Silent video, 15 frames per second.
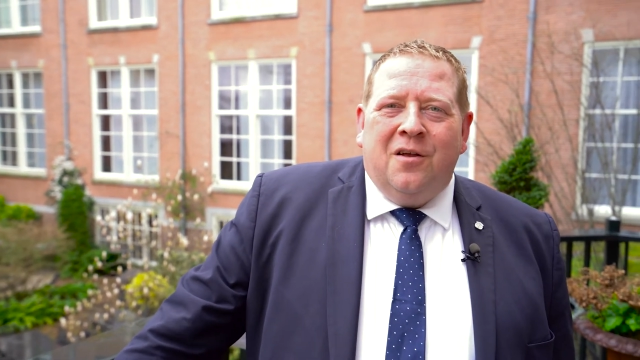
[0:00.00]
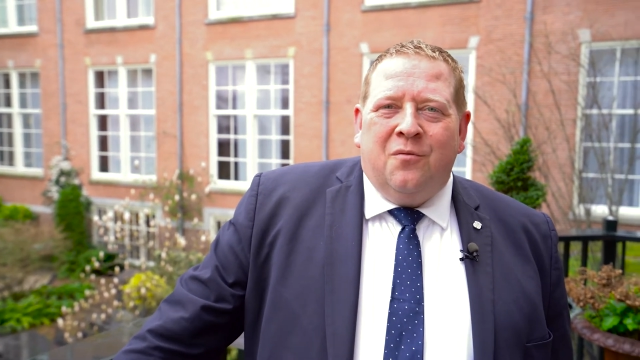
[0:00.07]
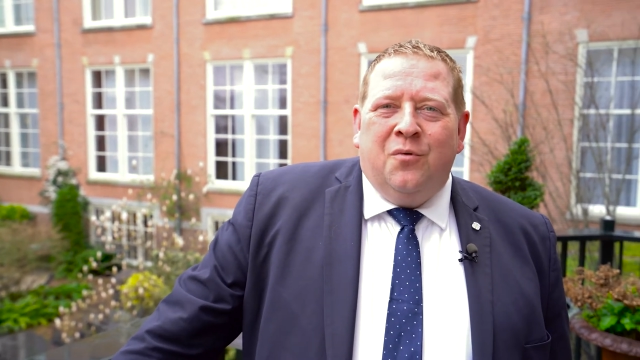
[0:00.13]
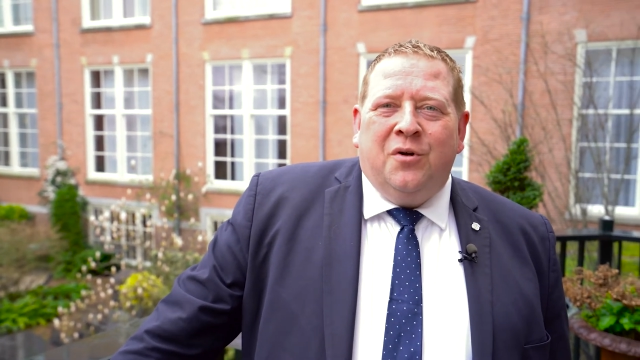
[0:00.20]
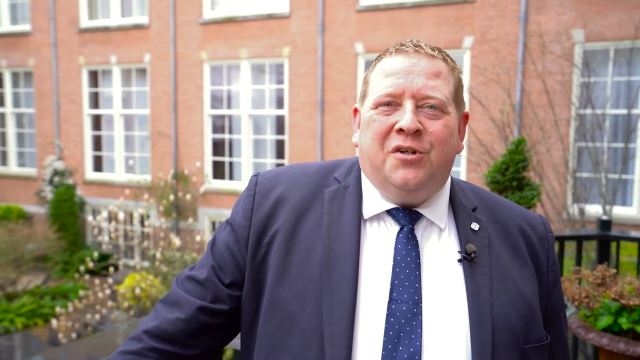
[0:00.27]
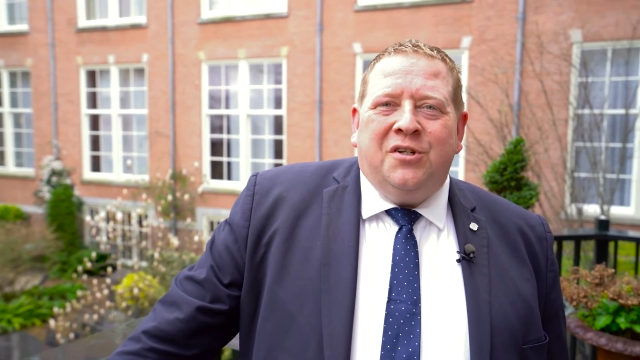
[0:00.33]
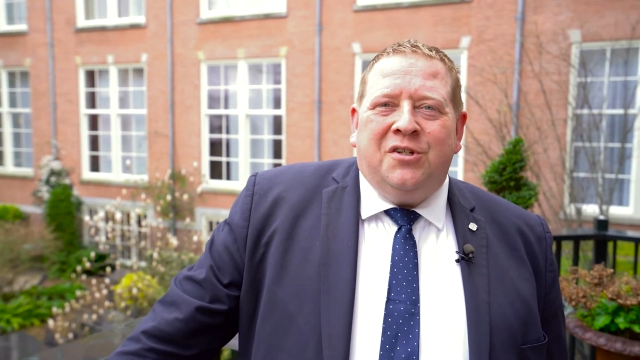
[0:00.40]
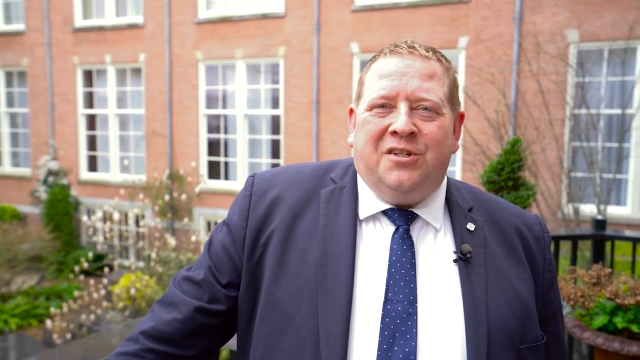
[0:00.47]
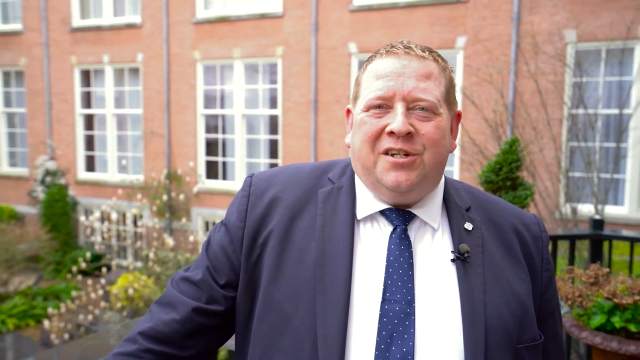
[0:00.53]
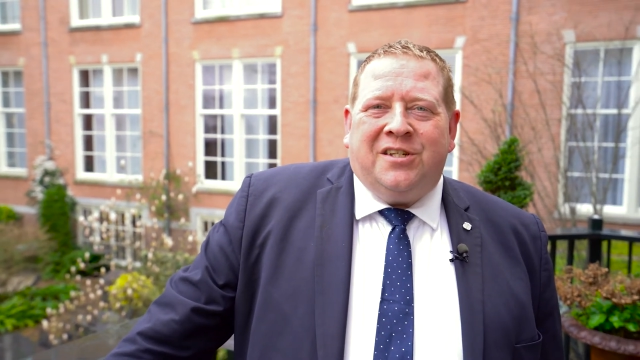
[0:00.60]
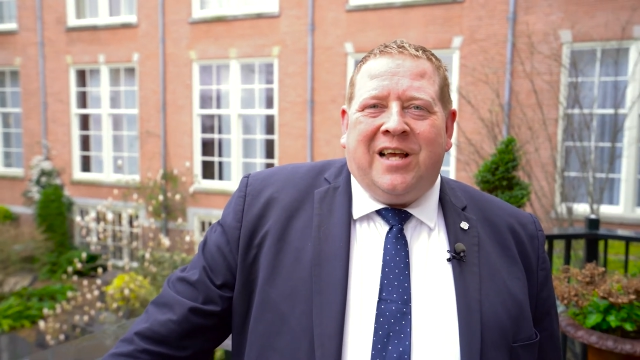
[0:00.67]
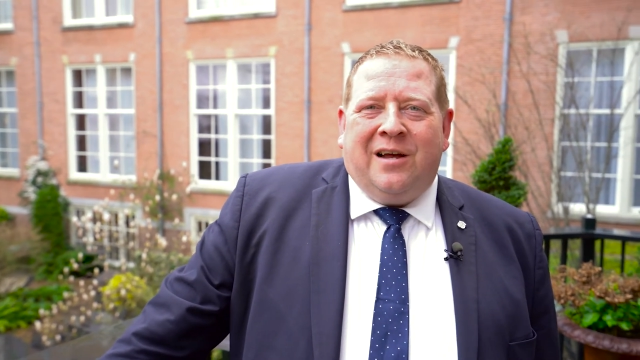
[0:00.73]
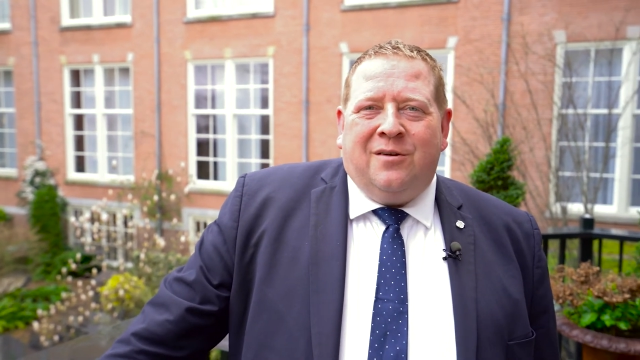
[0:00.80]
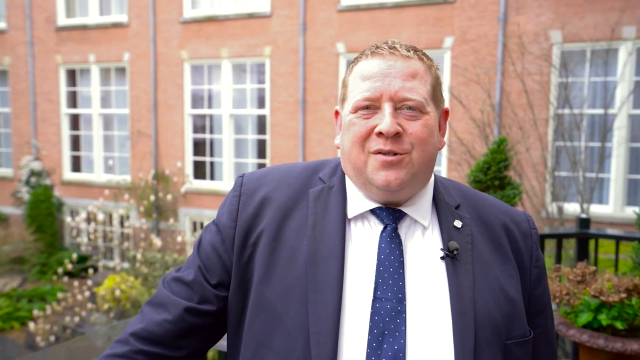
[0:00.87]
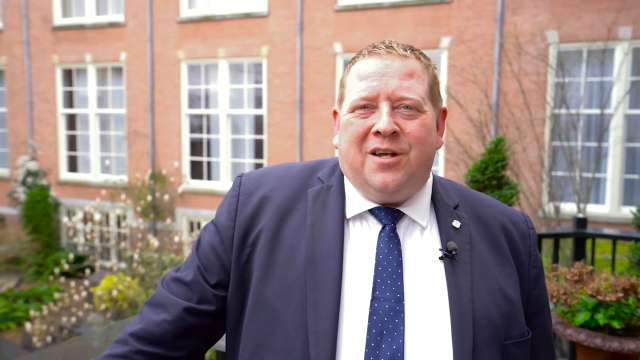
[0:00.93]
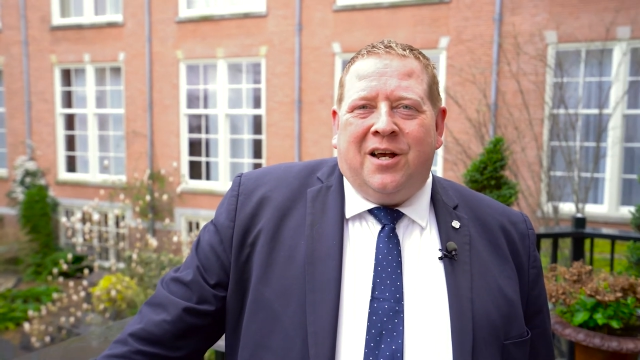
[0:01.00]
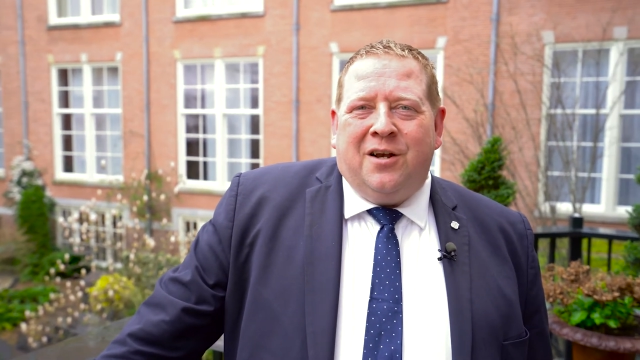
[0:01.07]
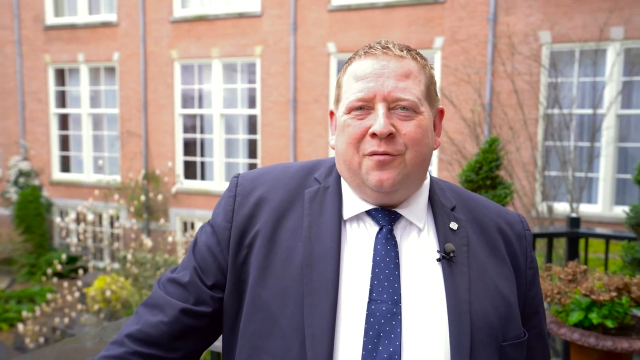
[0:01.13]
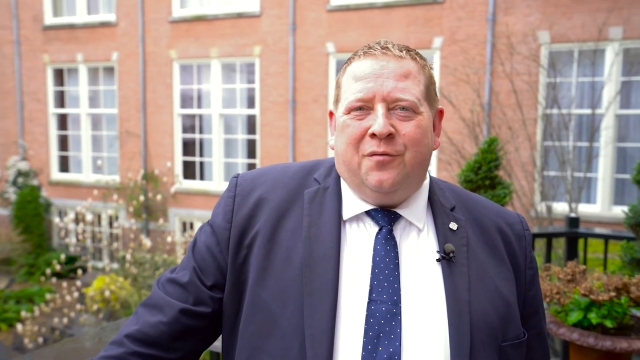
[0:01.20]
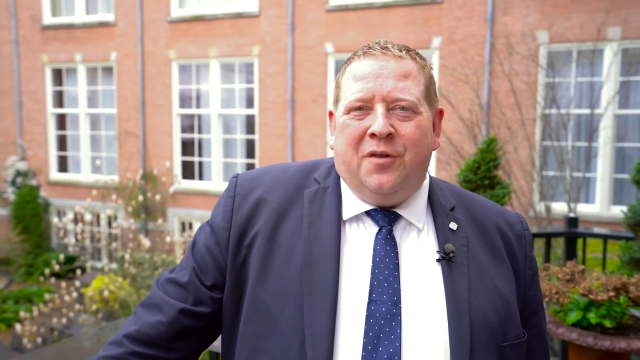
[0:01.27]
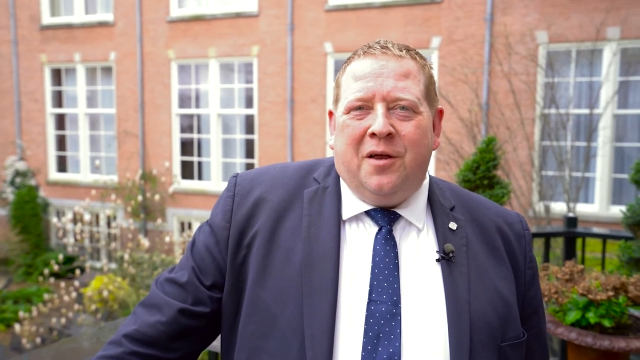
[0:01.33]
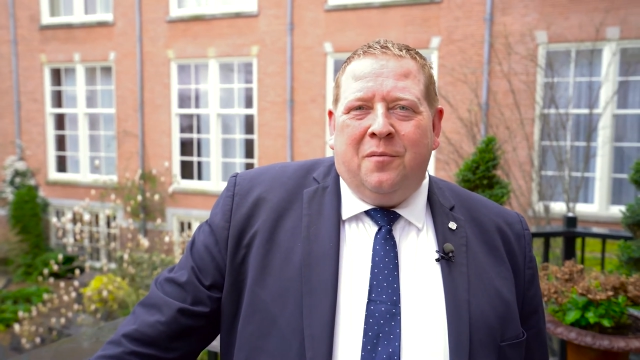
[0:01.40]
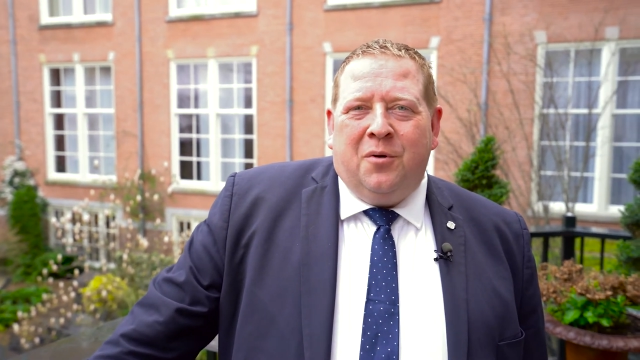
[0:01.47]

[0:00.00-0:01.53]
which is just outside of there,